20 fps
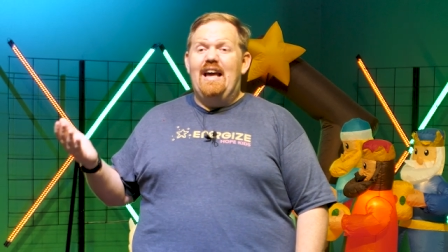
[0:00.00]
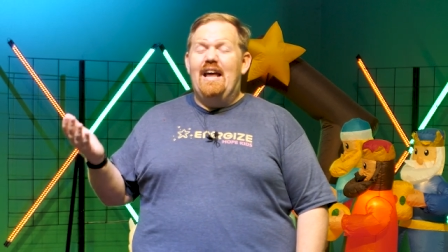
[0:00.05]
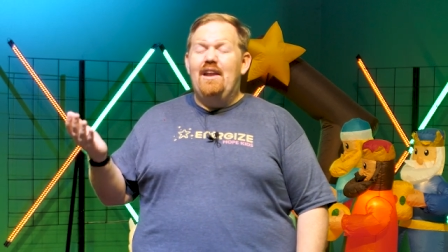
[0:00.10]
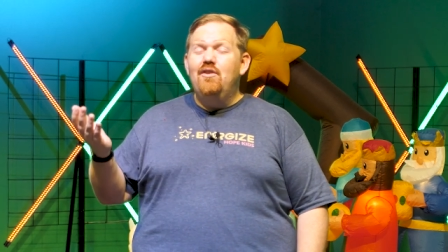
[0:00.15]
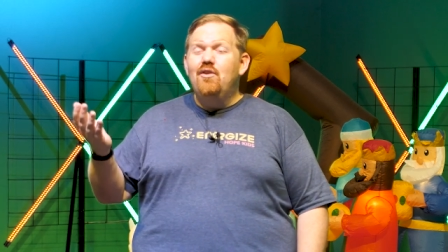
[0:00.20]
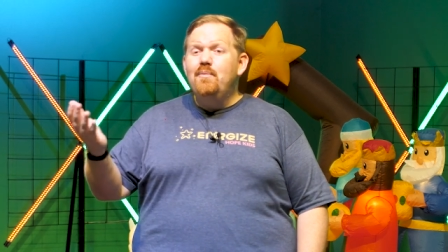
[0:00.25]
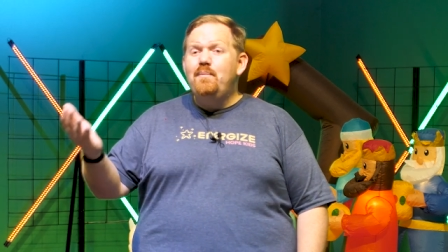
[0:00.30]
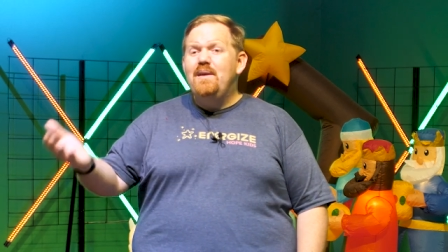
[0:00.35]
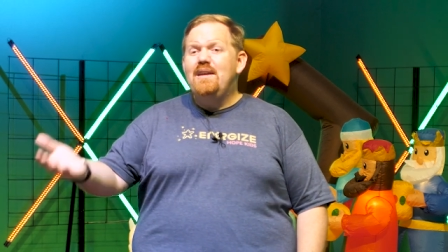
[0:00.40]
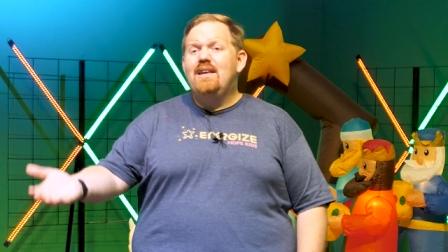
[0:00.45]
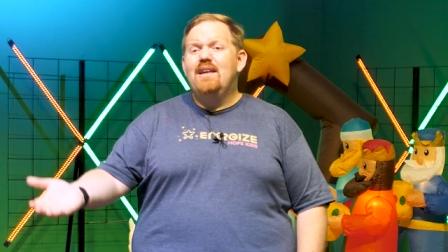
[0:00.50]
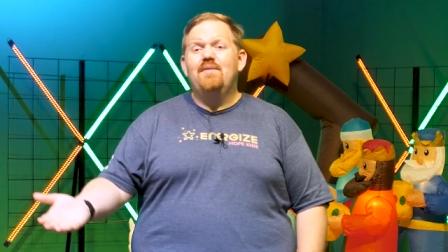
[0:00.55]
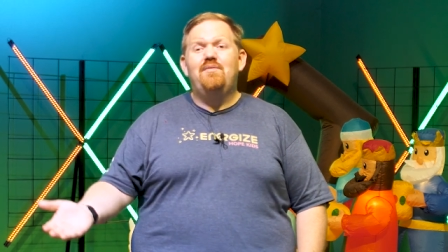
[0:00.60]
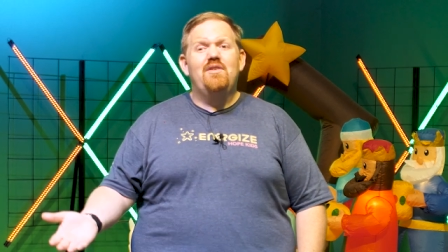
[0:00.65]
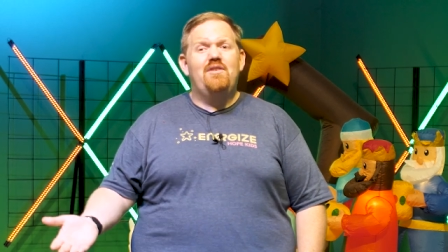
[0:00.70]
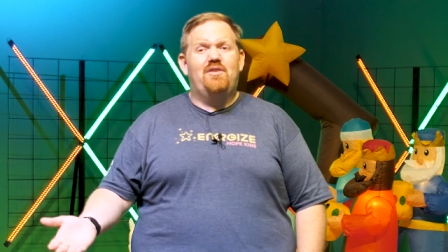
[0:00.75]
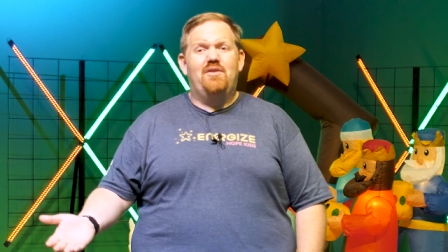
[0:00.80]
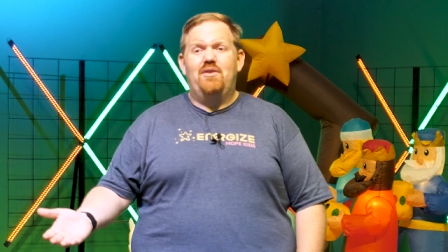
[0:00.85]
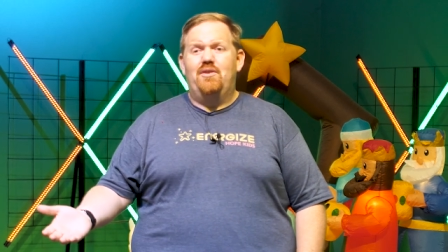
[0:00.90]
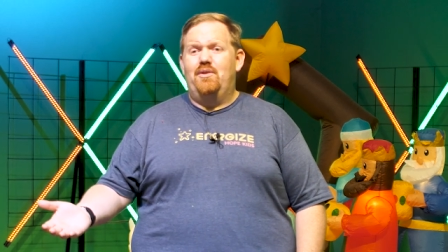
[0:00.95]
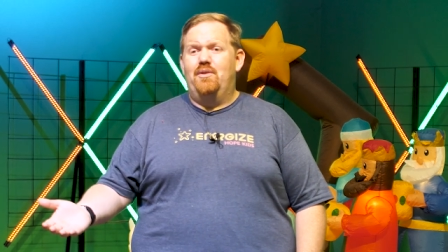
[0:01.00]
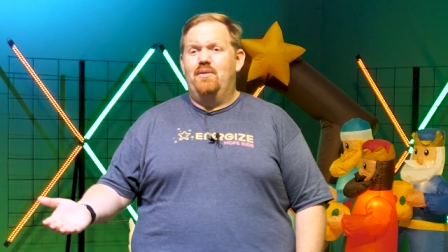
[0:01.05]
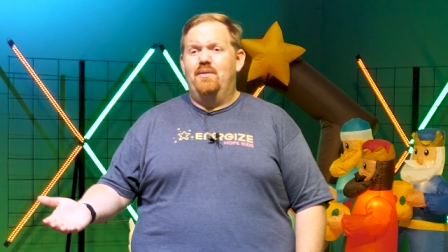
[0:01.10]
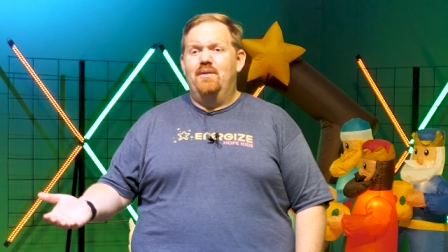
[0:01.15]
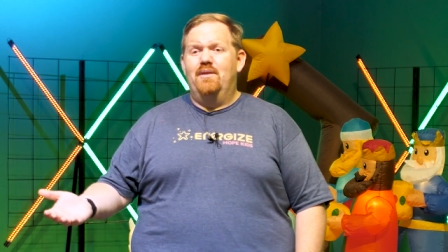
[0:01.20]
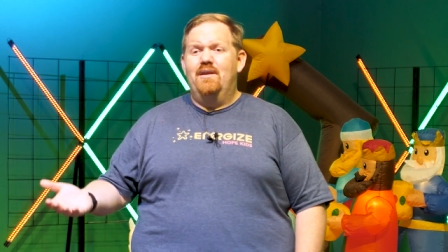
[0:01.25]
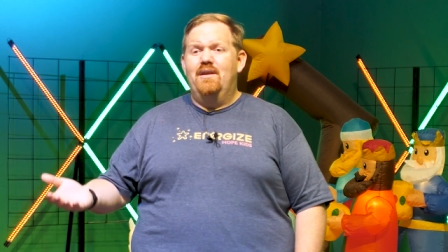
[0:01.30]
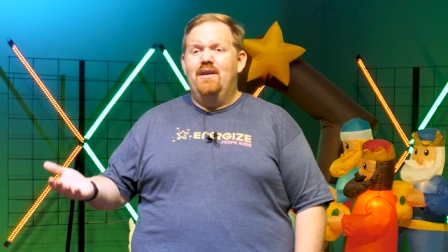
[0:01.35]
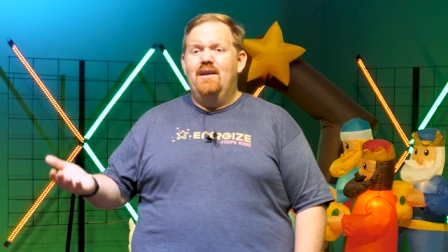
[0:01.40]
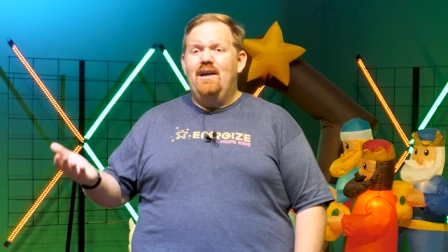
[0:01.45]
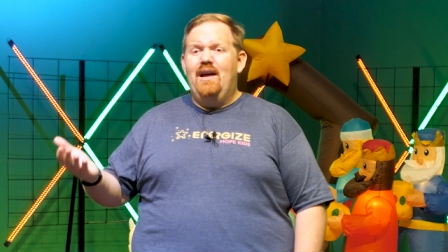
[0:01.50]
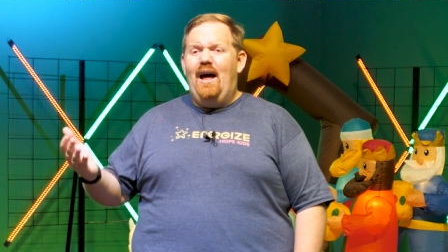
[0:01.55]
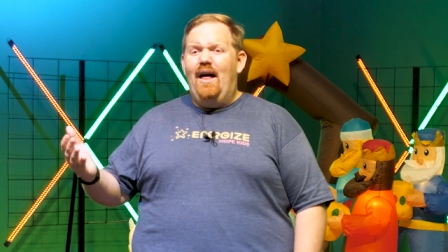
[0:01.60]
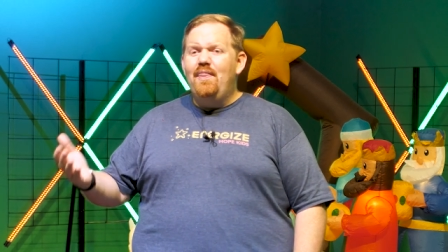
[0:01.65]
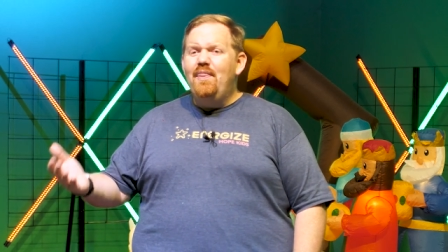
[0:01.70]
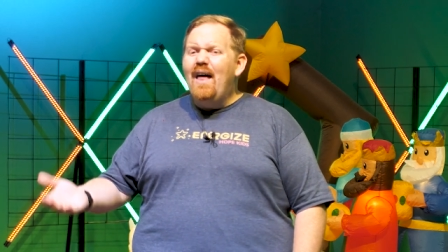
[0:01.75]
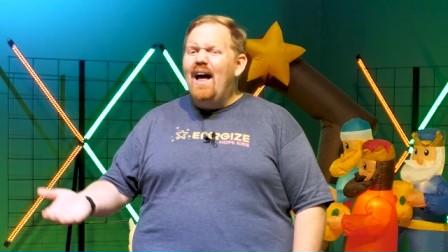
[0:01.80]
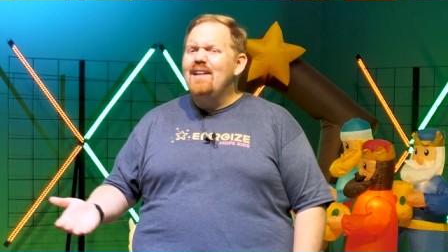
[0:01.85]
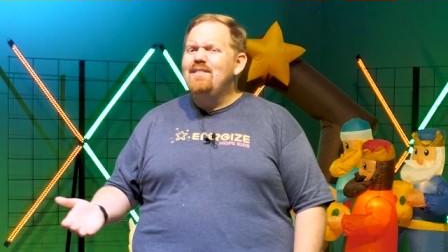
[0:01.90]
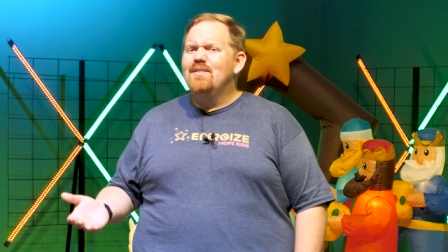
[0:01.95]
and it'll be given to you.
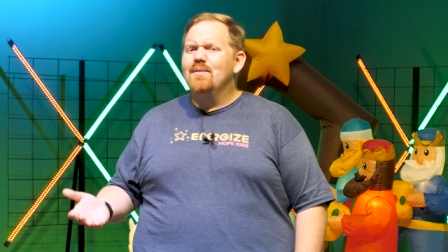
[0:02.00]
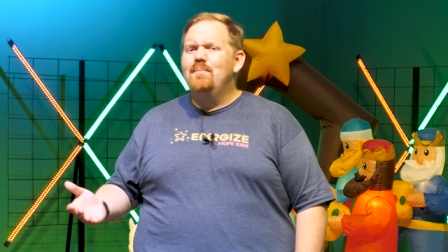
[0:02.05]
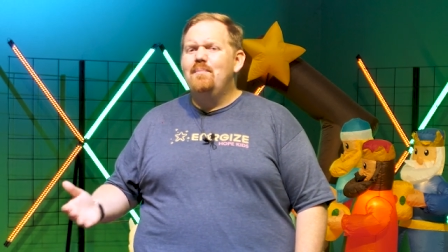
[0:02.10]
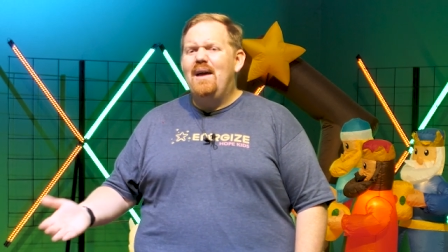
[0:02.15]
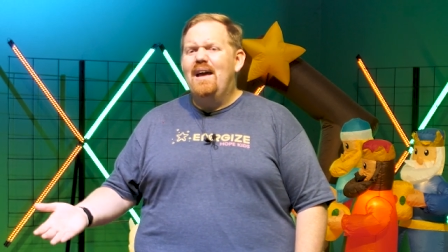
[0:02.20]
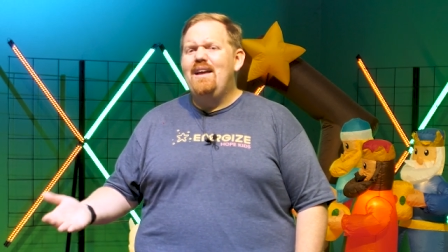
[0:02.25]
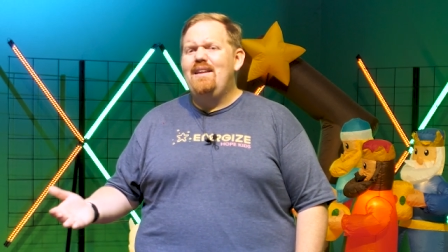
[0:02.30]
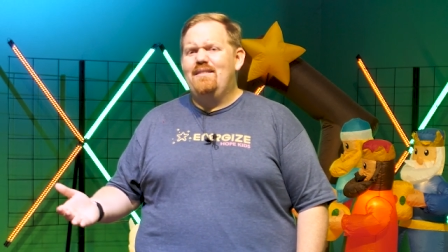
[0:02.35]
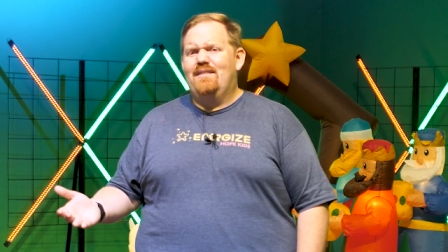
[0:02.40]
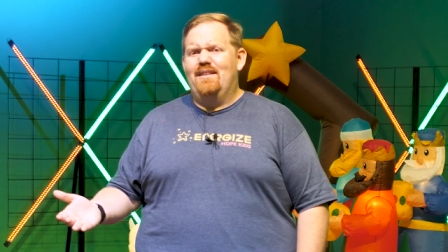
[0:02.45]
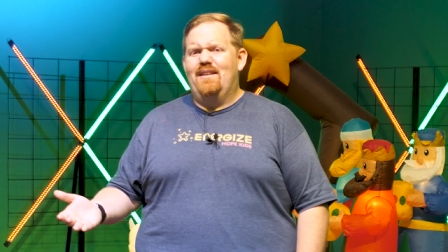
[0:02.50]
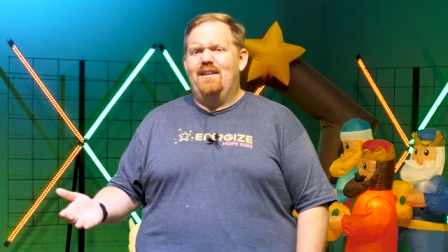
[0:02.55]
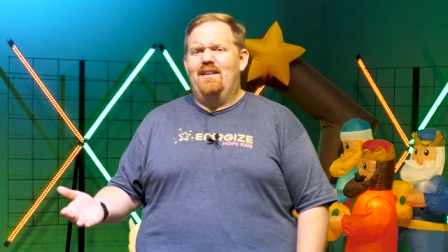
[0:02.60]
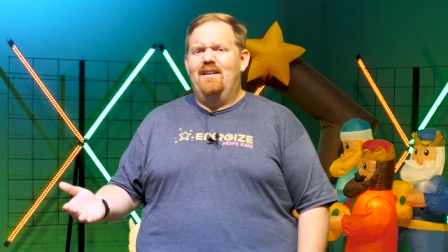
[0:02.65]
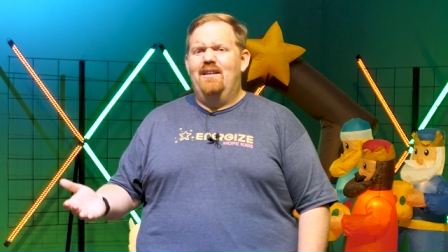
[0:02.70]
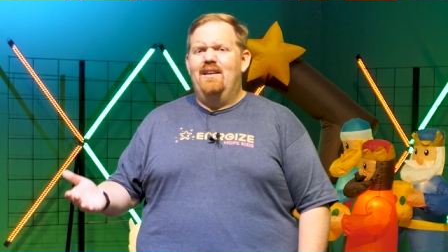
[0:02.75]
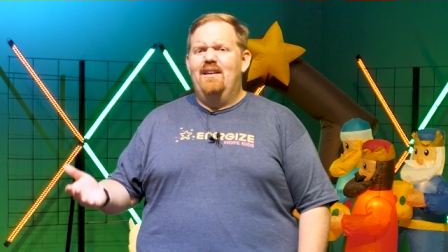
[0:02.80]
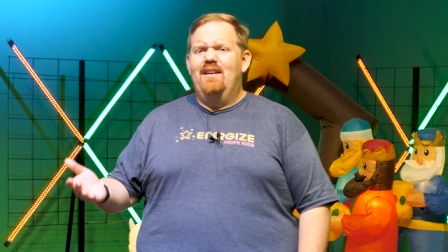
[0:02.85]
And that's amazing.